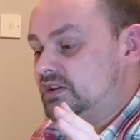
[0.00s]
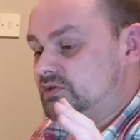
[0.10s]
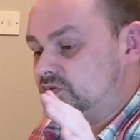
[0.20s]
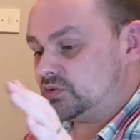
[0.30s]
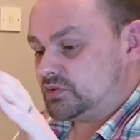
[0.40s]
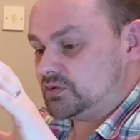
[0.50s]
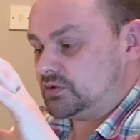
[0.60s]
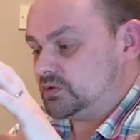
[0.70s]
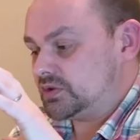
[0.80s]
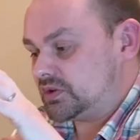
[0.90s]
to
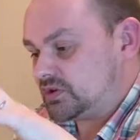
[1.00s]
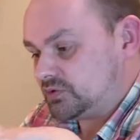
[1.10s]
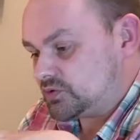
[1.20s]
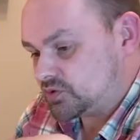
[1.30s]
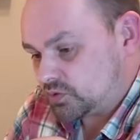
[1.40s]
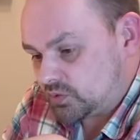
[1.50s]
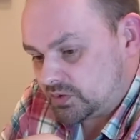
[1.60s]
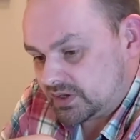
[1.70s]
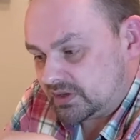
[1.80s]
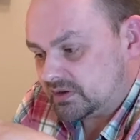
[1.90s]
look at
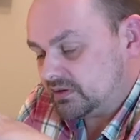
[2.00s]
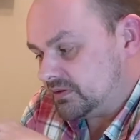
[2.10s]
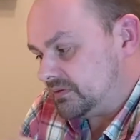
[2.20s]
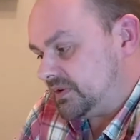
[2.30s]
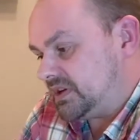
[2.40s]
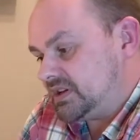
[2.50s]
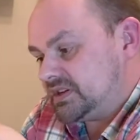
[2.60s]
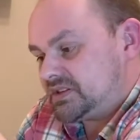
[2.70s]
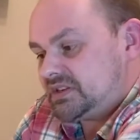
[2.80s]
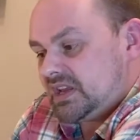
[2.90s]
controlling the
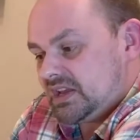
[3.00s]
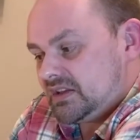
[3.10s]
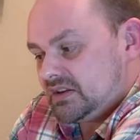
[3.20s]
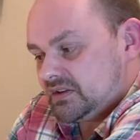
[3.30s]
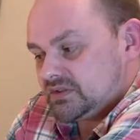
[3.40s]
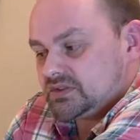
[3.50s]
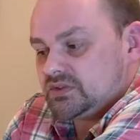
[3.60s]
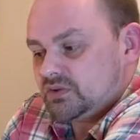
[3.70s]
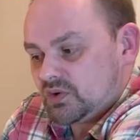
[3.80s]
various areas